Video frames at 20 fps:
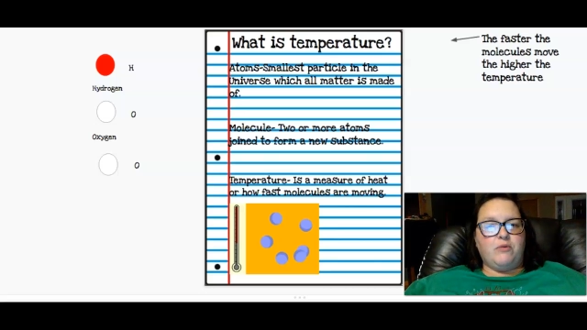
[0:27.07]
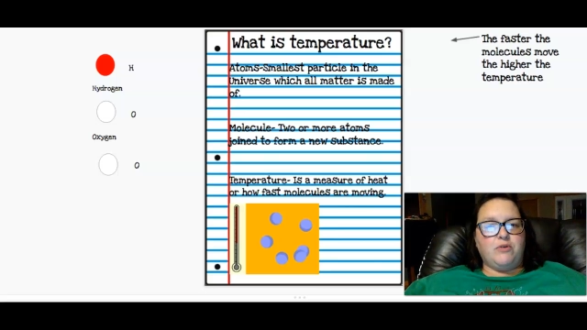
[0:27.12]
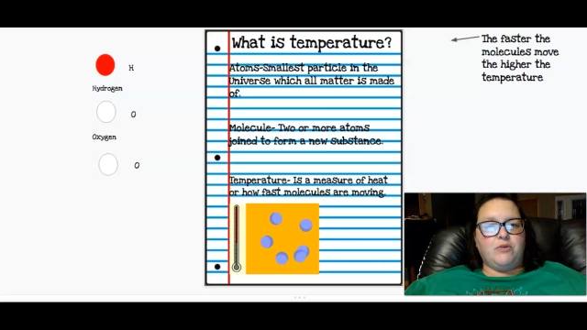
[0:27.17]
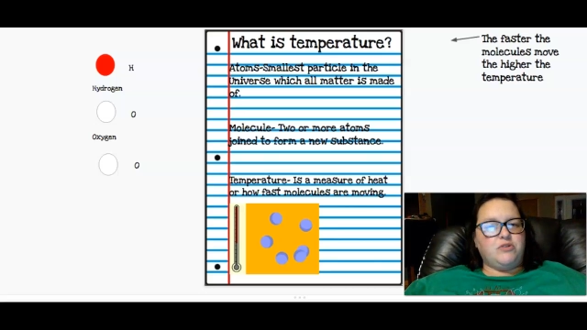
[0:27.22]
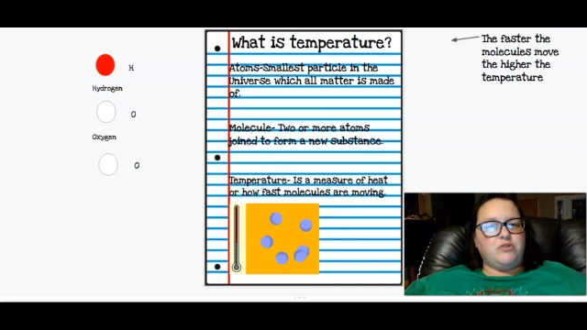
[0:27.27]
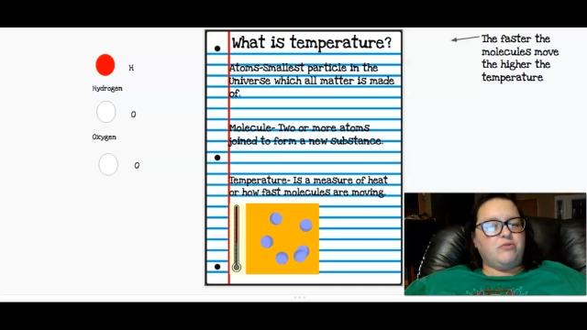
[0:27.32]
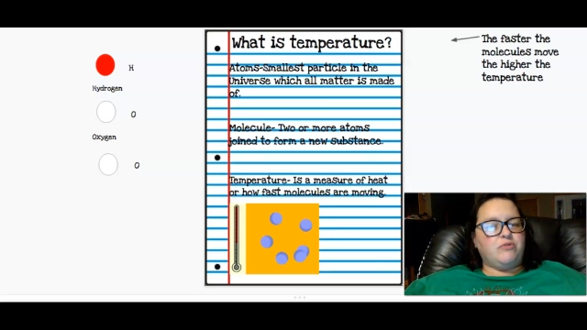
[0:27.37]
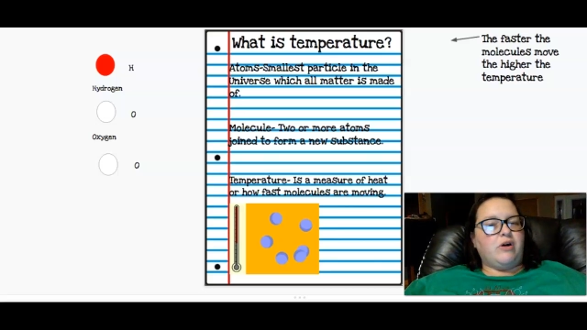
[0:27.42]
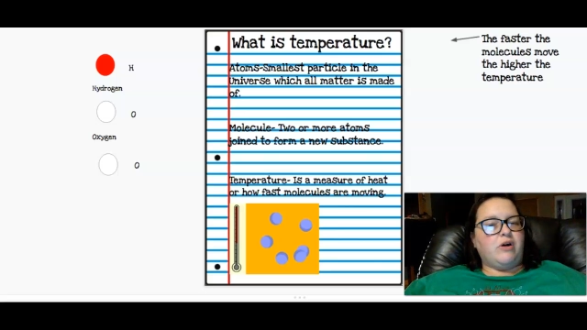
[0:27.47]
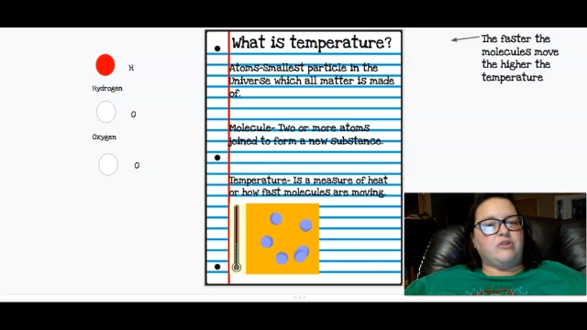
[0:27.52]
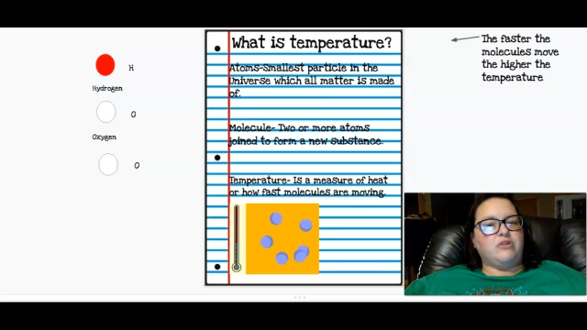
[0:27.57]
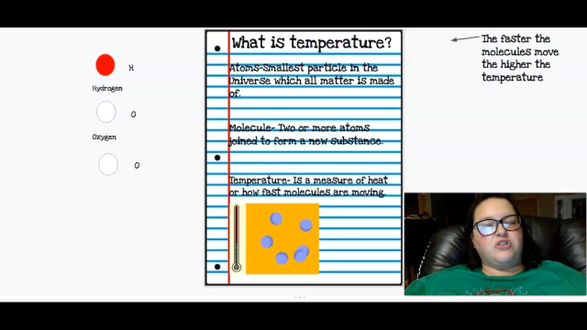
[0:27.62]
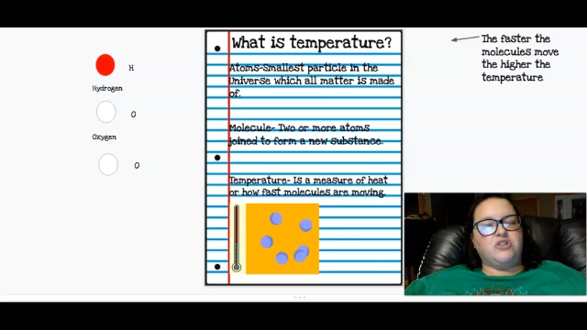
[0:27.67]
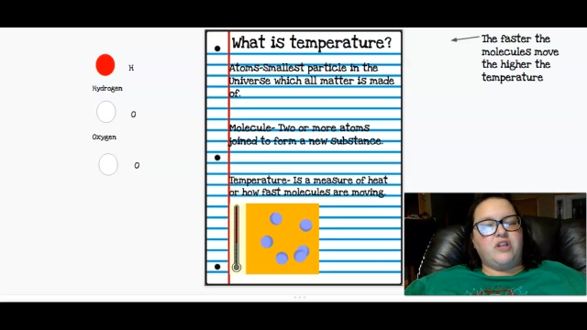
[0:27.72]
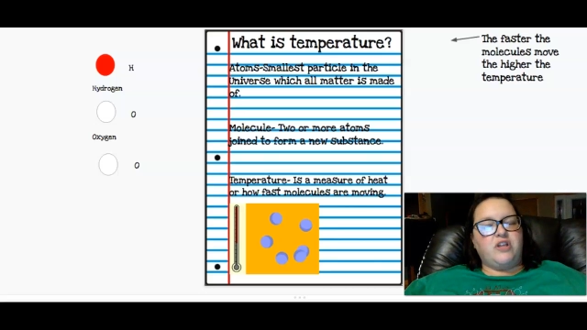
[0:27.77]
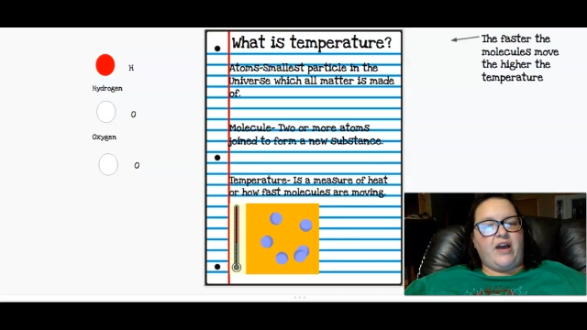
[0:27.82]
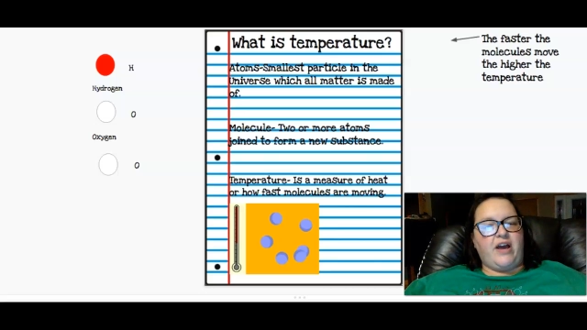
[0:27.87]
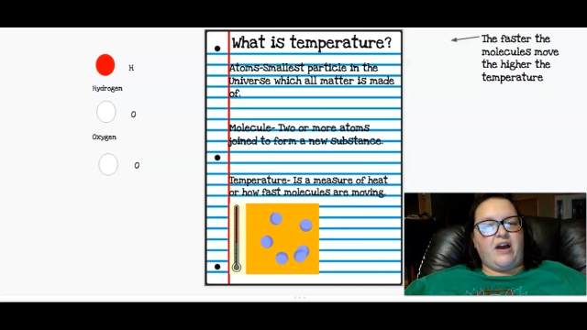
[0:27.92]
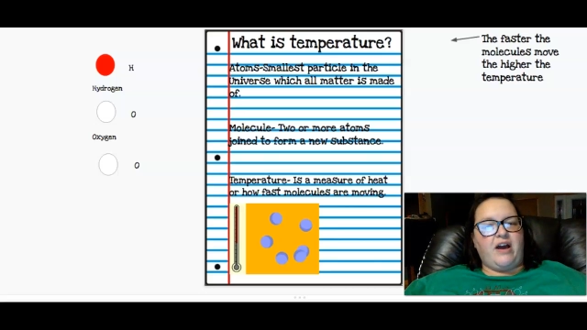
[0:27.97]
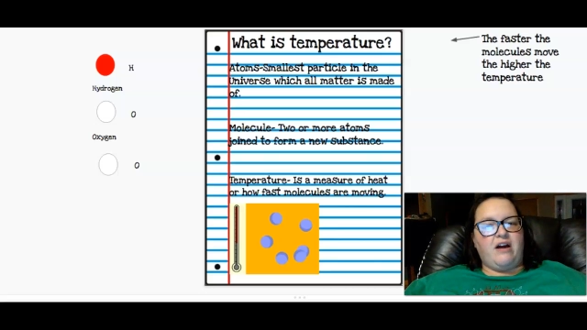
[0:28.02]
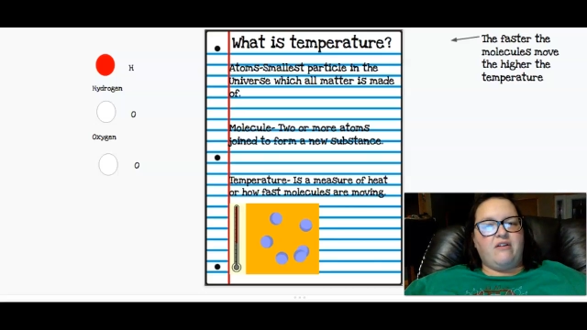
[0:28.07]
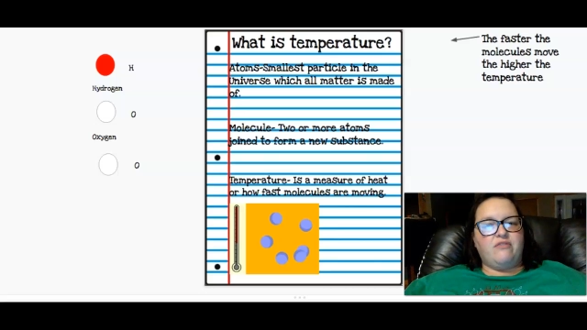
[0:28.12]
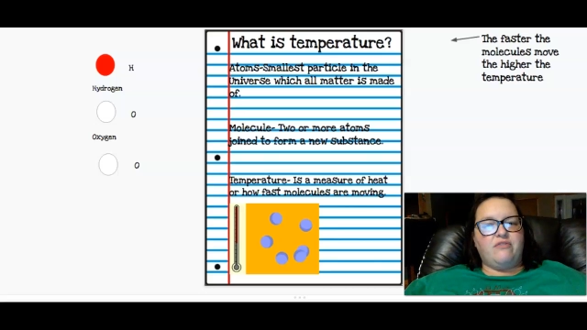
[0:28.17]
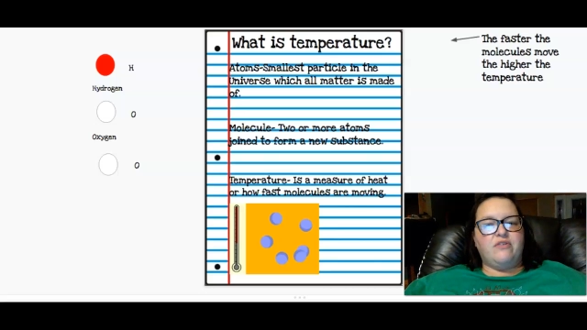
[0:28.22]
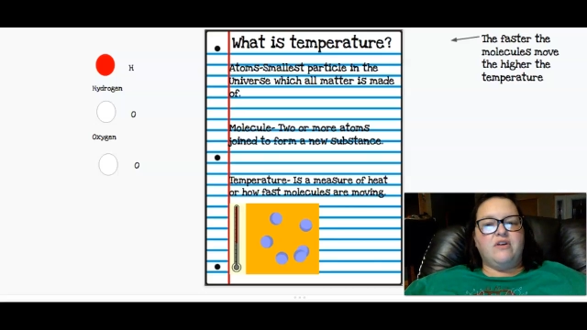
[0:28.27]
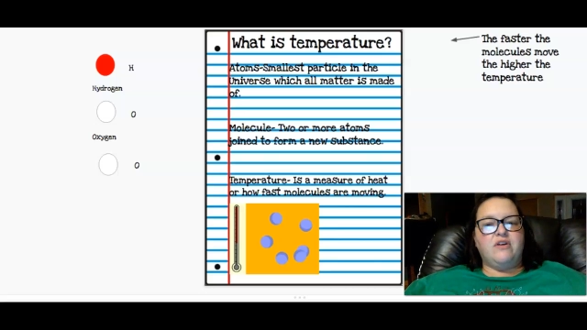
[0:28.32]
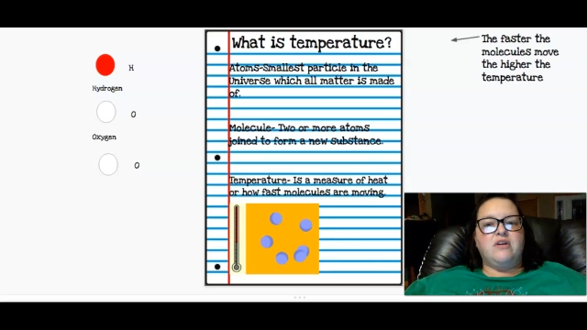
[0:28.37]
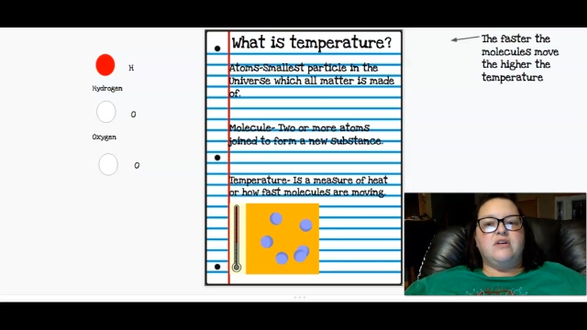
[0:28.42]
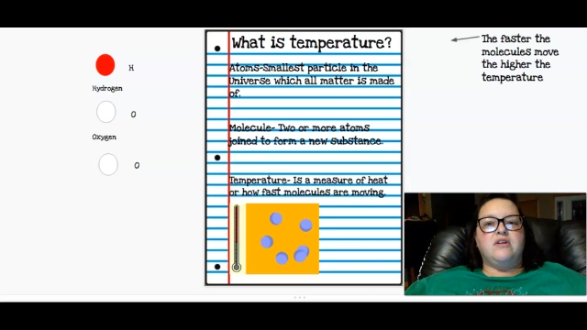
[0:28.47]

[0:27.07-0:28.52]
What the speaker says: which you all should have,